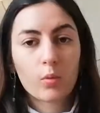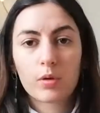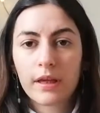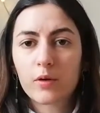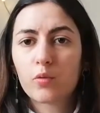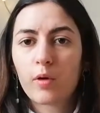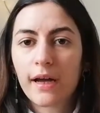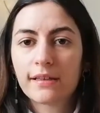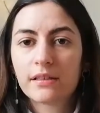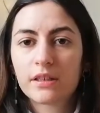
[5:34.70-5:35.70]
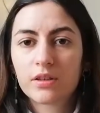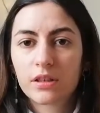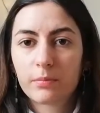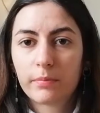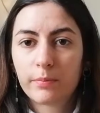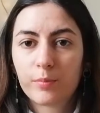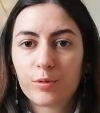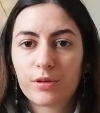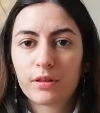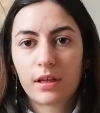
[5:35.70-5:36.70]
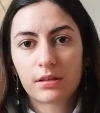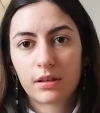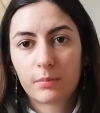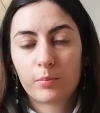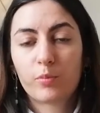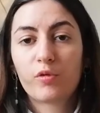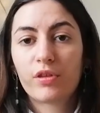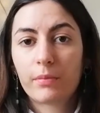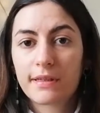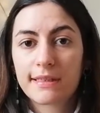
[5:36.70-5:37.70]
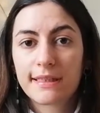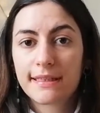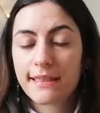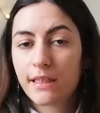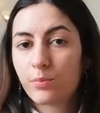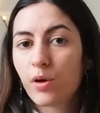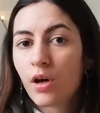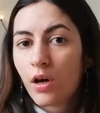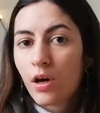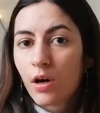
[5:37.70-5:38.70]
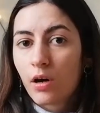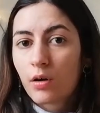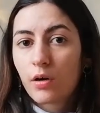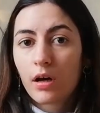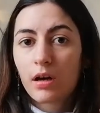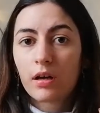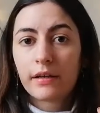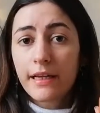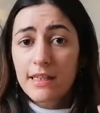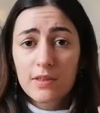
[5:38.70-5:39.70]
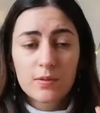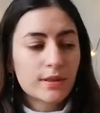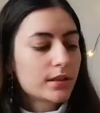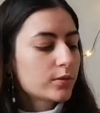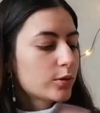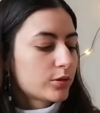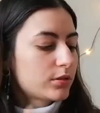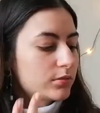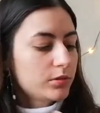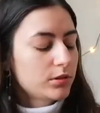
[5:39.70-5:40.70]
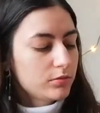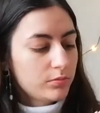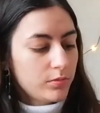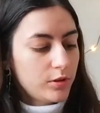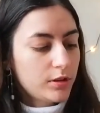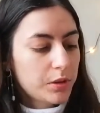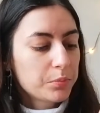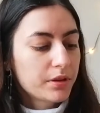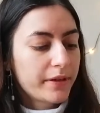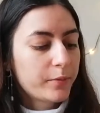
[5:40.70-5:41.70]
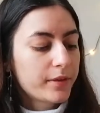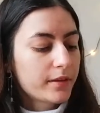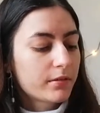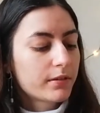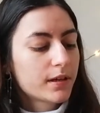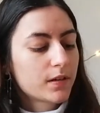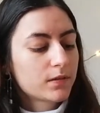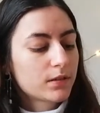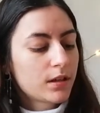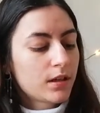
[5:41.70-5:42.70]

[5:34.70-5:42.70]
like wider, you can put like move the masking tape next to it, or you can play with it around.